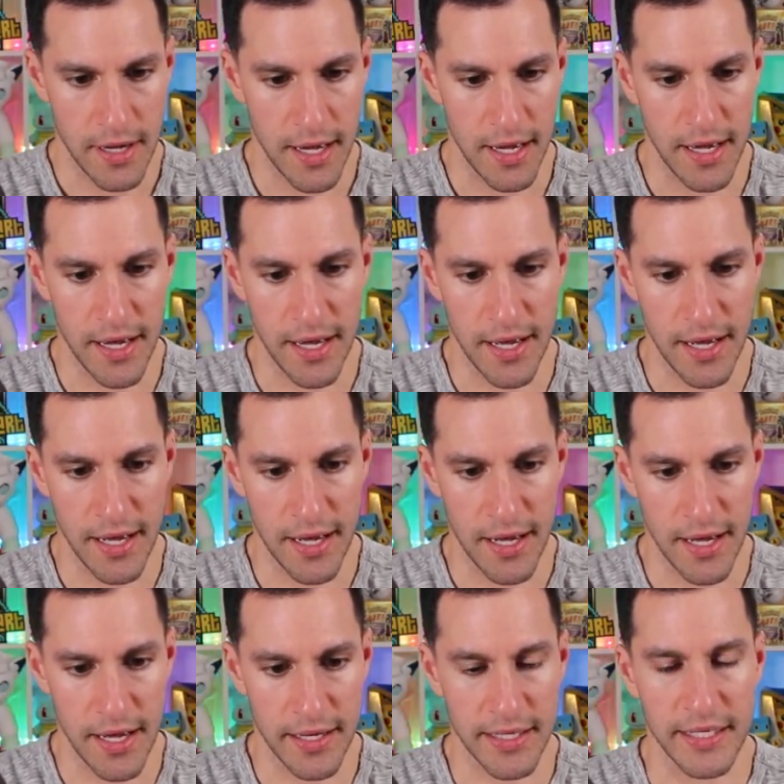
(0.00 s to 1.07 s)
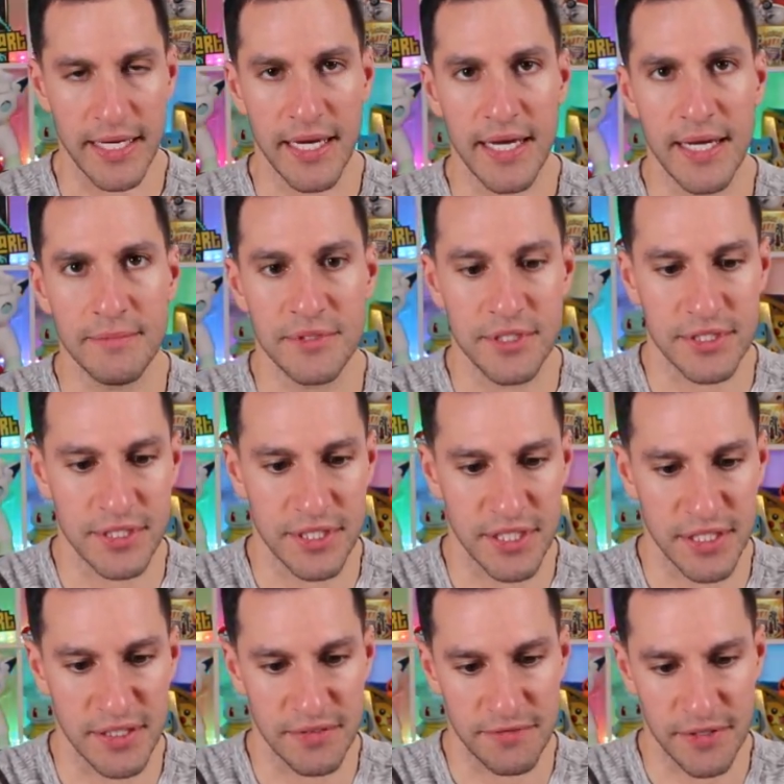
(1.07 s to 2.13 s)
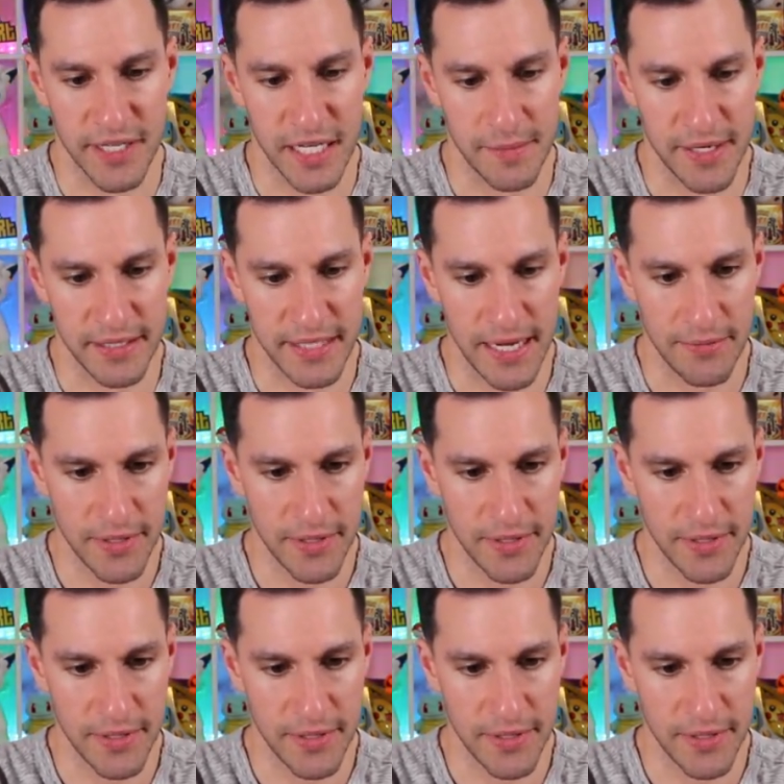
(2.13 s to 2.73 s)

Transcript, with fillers: Yeah, I'm just gonna forget about that